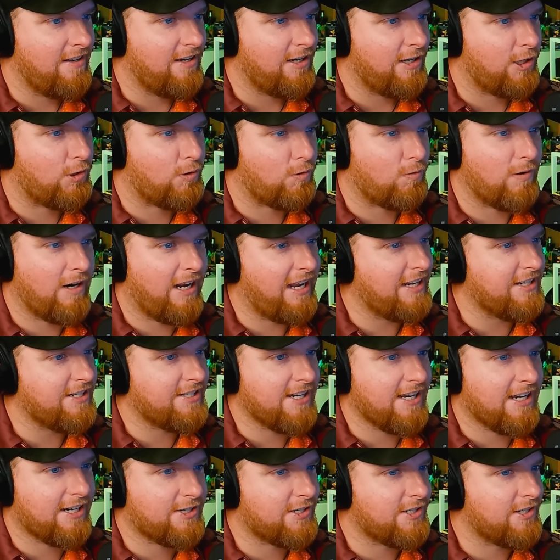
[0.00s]
Great
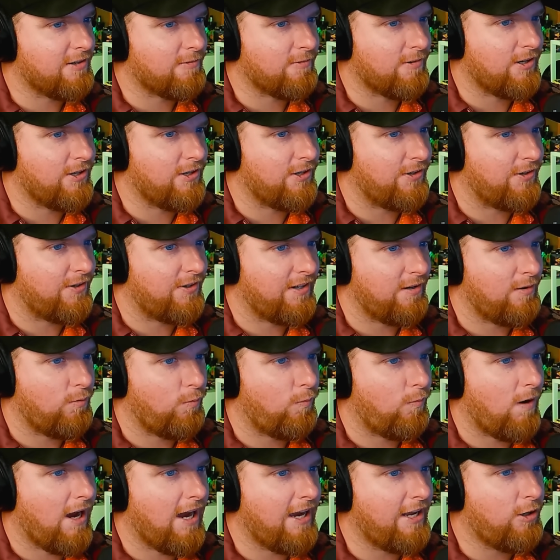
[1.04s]
section of road,
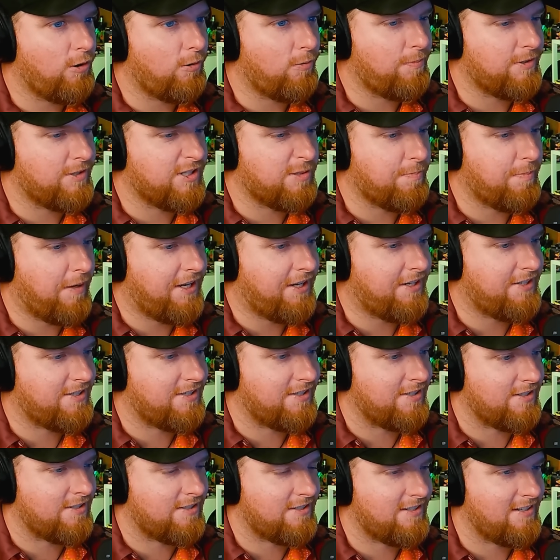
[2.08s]
wide open
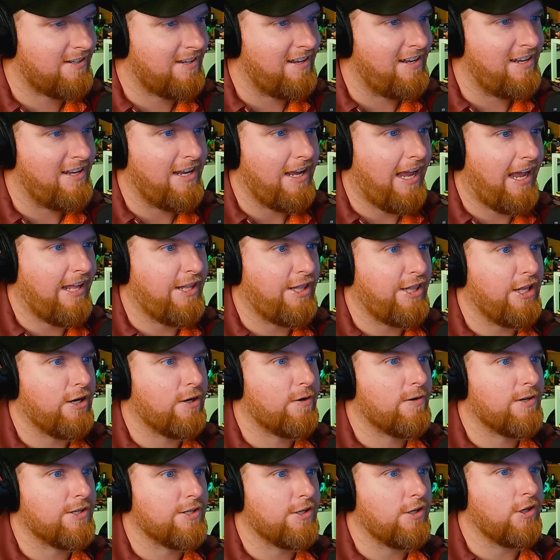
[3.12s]
spaces. And
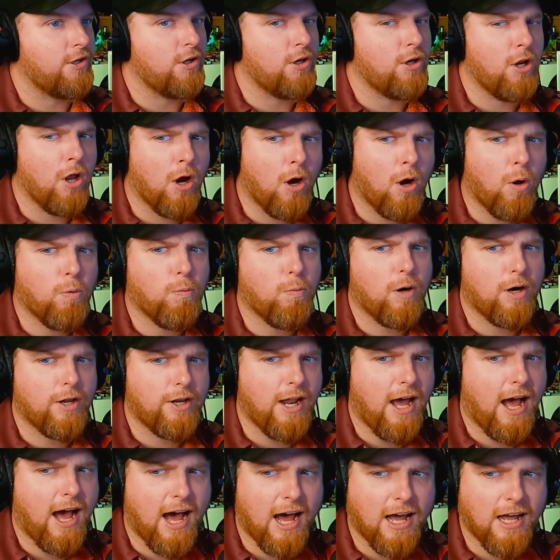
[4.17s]
there's no one
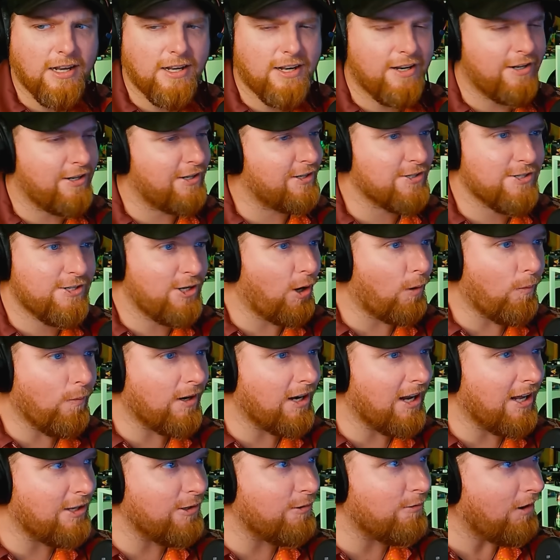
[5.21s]
on
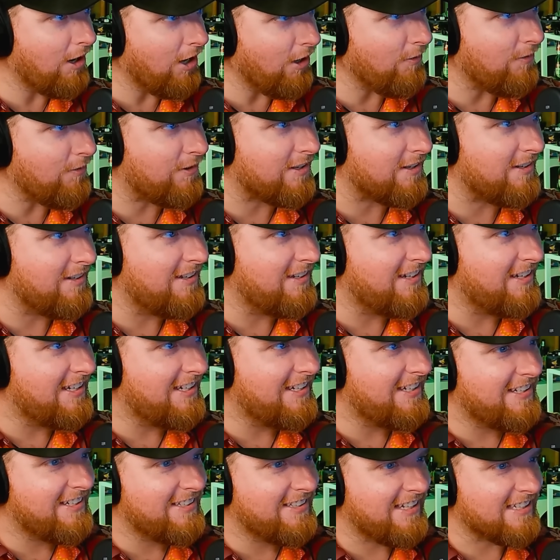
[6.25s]
the road.
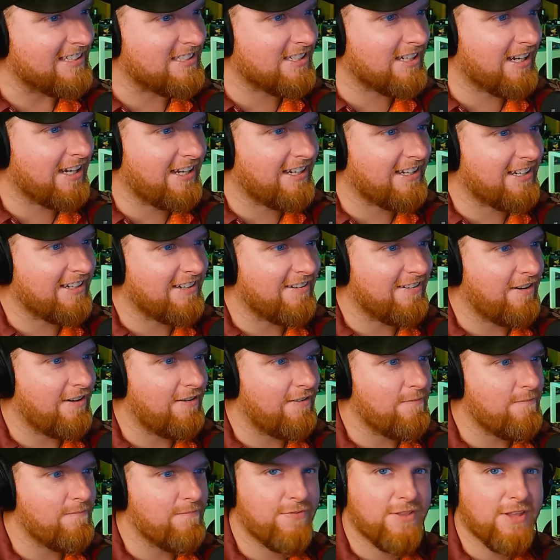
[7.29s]
That's like
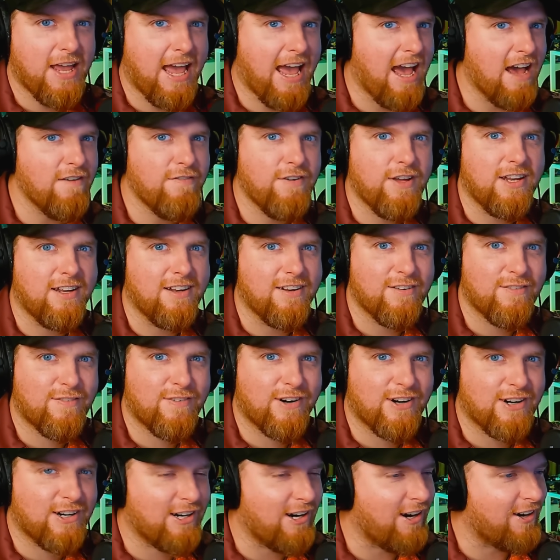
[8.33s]
heaven
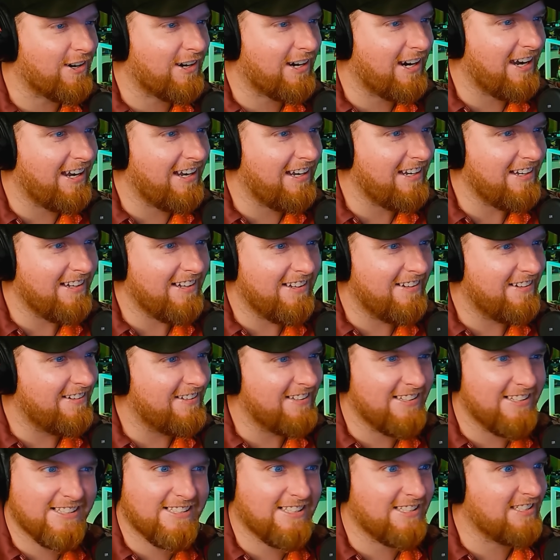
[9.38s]
for a car guy.
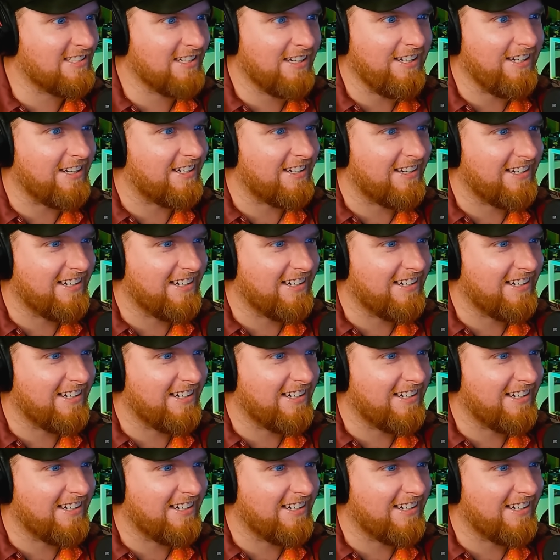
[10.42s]
This is it.